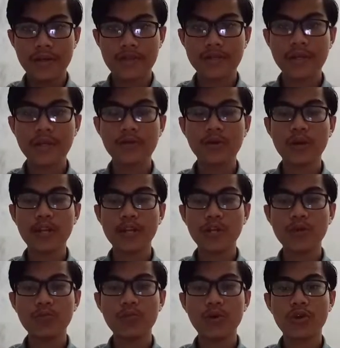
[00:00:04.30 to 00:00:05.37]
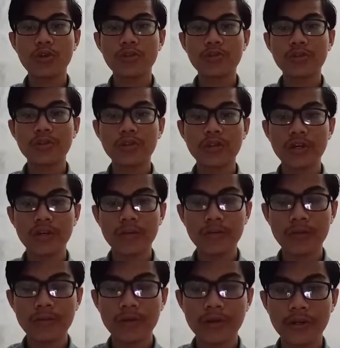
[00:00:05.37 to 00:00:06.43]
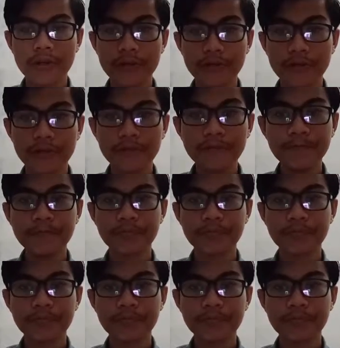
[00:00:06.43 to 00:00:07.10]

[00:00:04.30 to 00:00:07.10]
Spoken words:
Assalamualaikum warahmatullahi wabarakatuh.